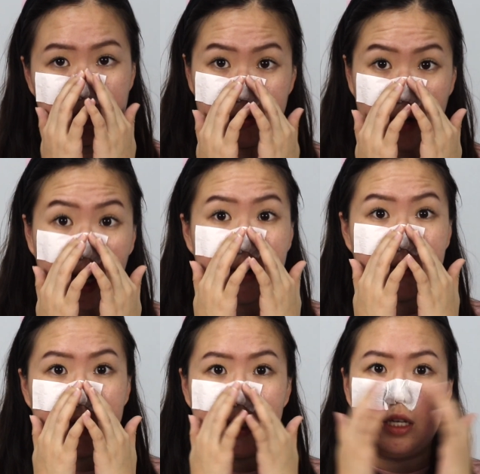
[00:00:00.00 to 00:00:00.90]
dry
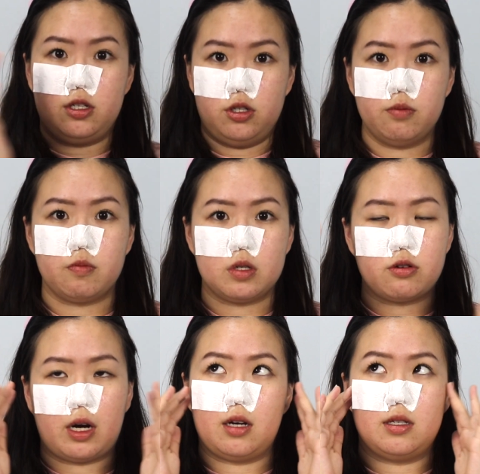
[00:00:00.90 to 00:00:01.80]
already. It should be
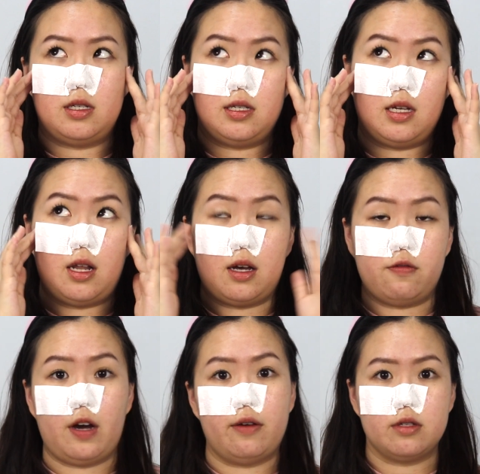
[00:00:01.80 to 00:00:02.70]
dry because they said like
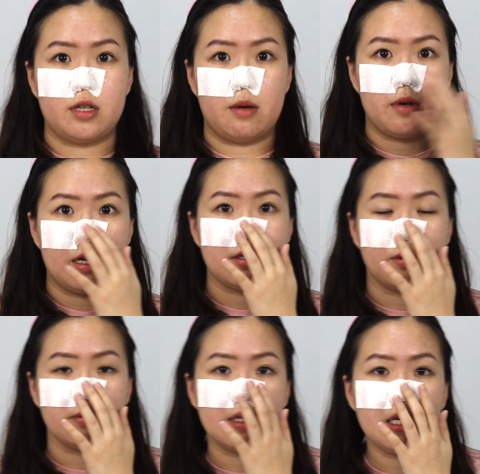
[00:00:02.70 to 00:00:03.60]
5 to 10 minutes
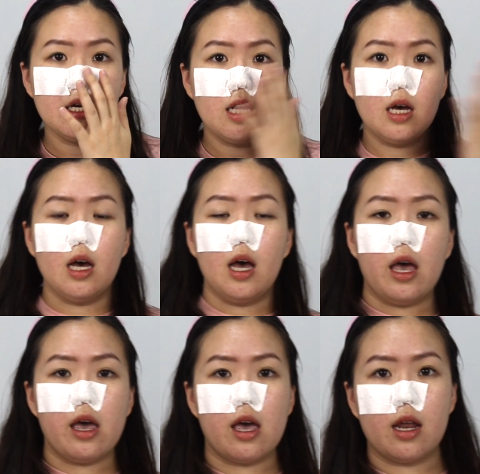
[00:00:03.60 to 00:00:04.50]
only.
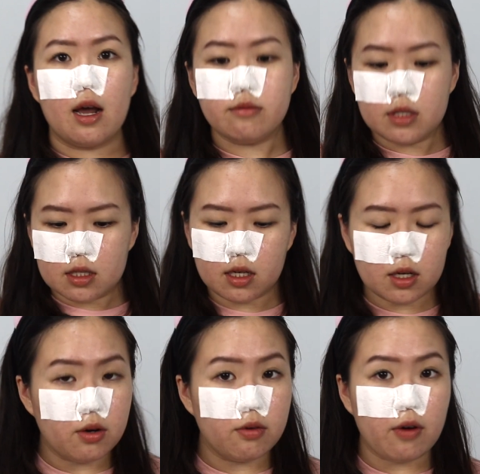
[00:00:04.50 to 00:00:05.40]
And I'm just gonna
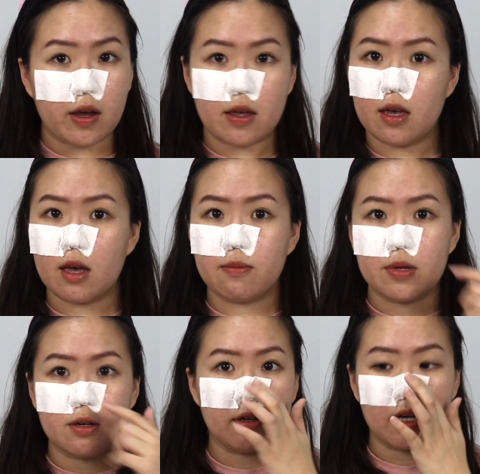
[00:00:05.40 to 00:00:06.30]
go right ahead
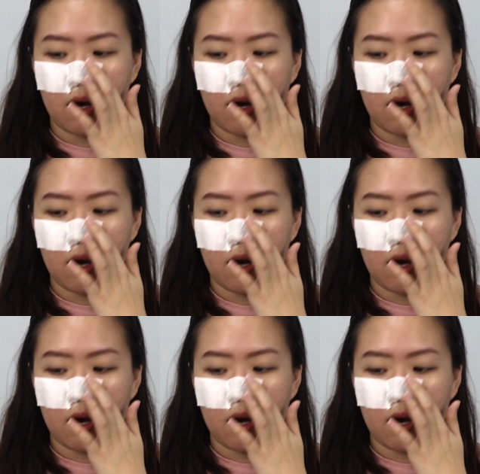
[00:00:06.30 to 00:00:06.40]
and peel it